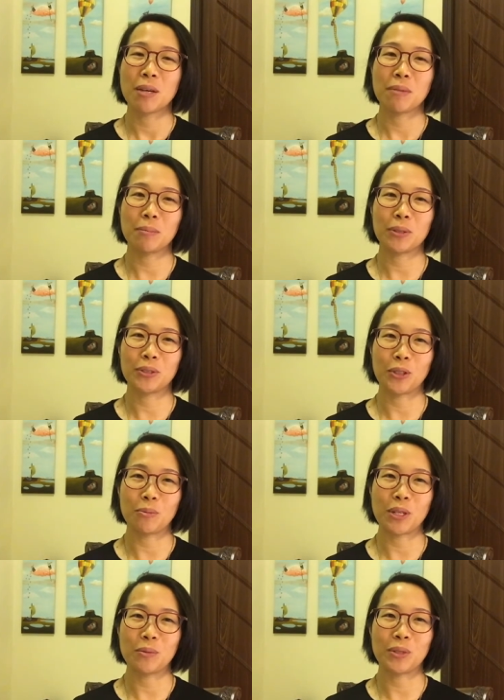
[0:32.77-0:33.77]
people who know
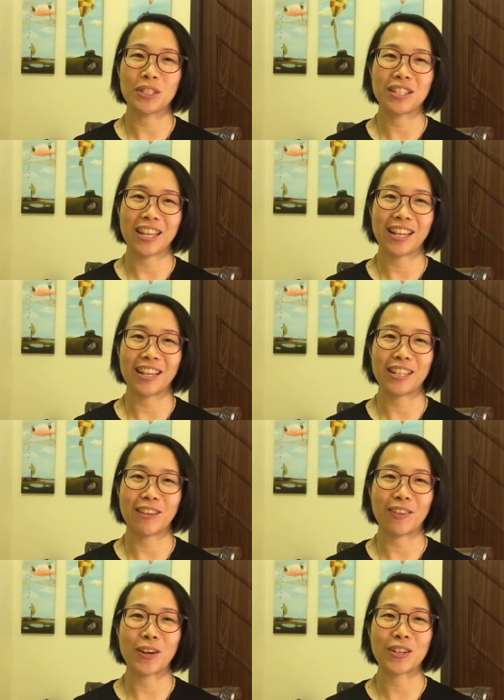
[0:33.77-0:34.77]
me would say that
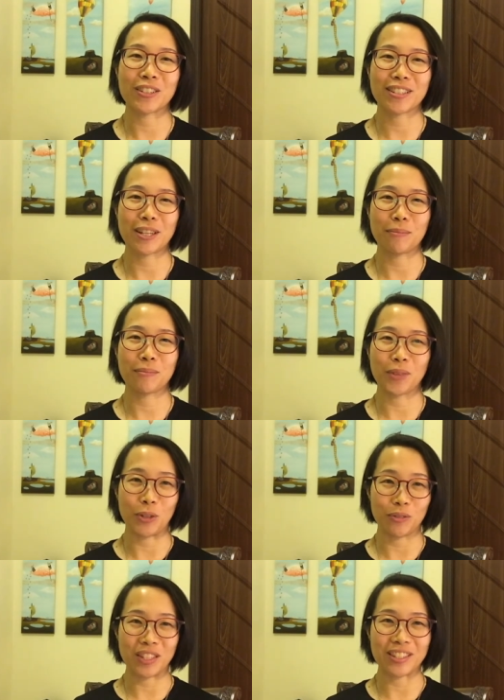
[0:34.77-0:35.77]
they've heard some
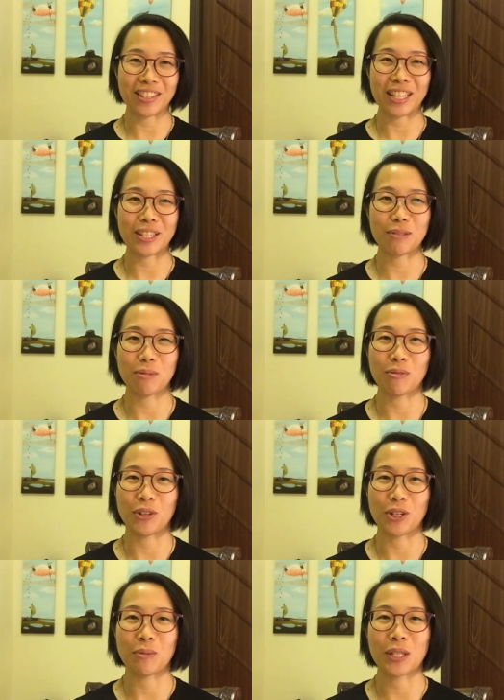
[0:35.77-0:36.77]
of these things
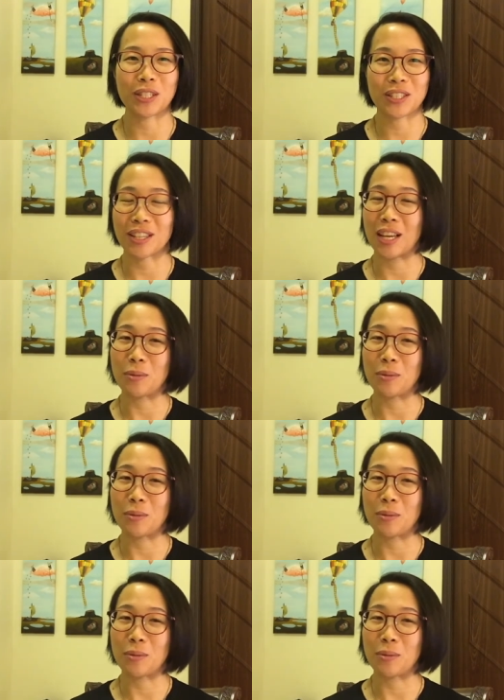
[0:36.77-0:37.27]
before because I